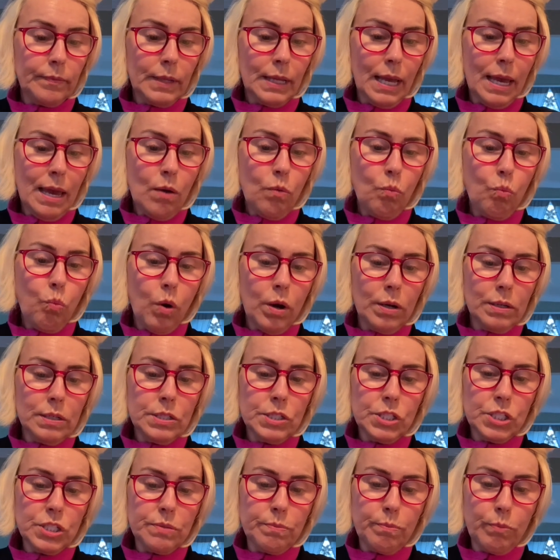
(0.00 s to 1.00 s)
and 1
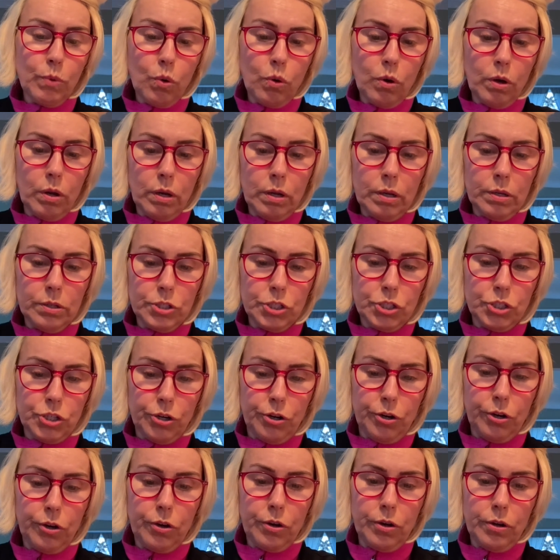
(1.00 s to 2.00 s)
small
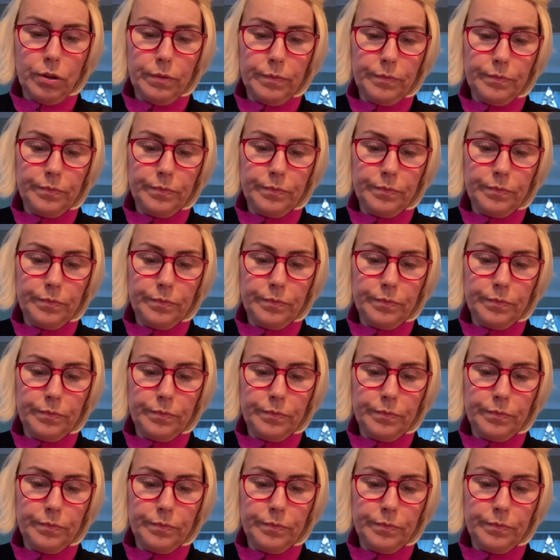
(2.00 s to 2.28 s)
circle,